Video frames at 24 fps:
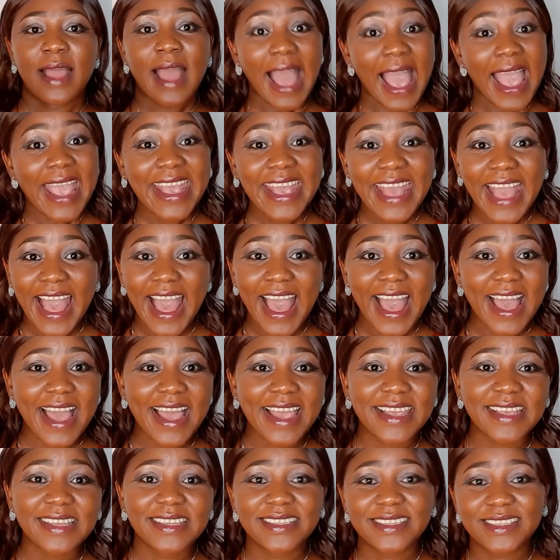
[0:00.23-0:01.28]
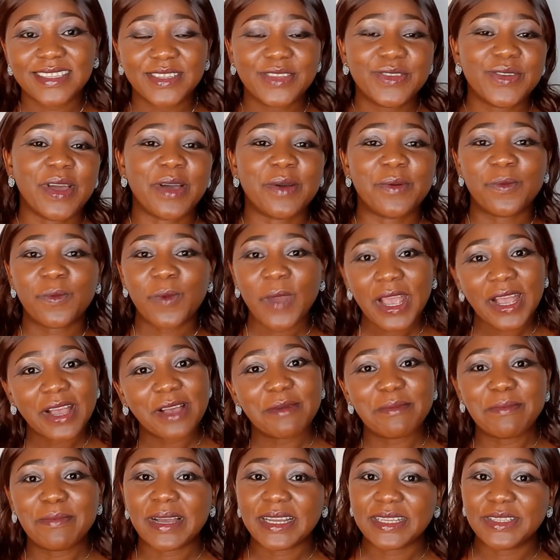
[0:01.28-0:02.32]
Hi guys, you are
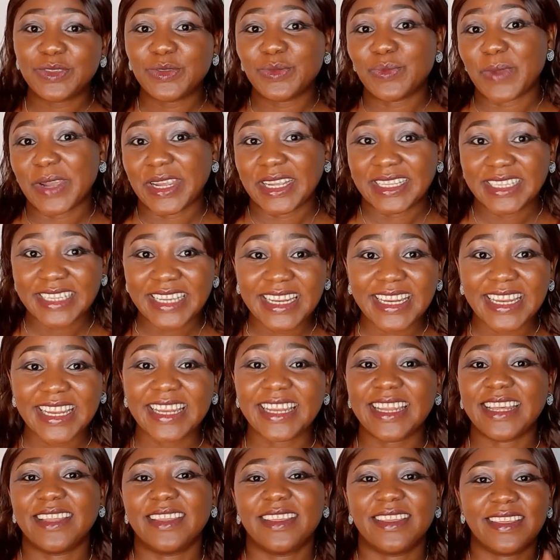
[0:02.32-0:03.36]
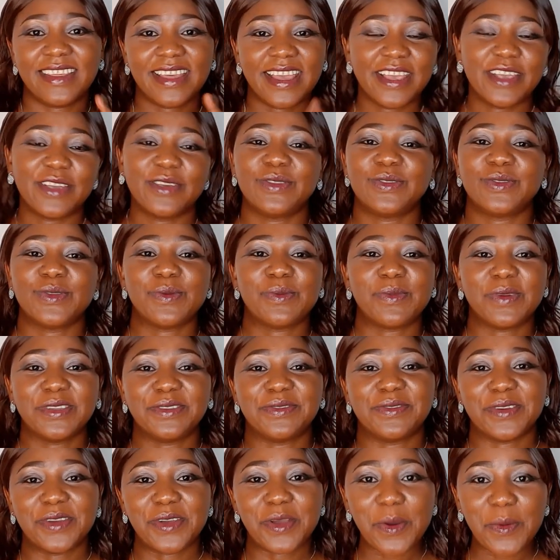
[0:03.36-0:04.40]
welcome back to my channel and thank you so much
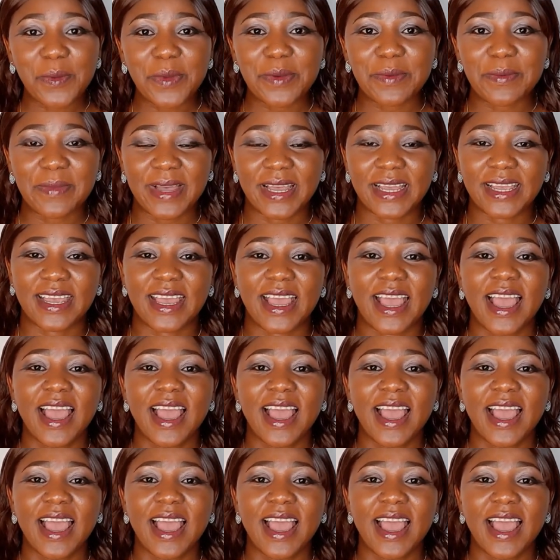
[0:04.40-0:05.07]
for coming back.